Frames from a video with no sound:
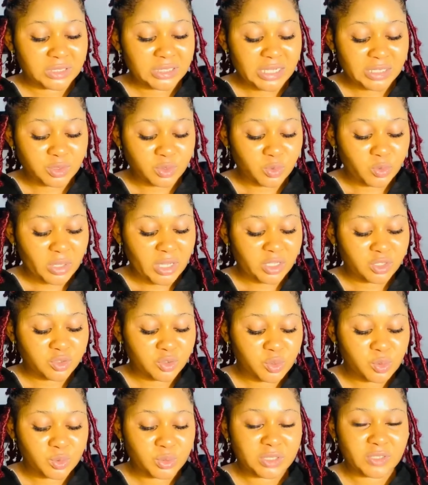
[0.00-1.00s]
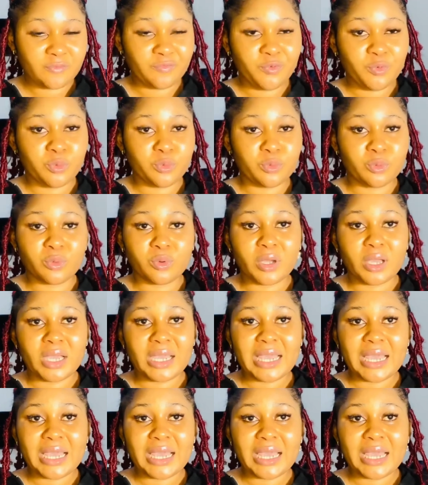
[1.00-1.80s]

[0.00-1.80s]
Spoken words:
that you can use if you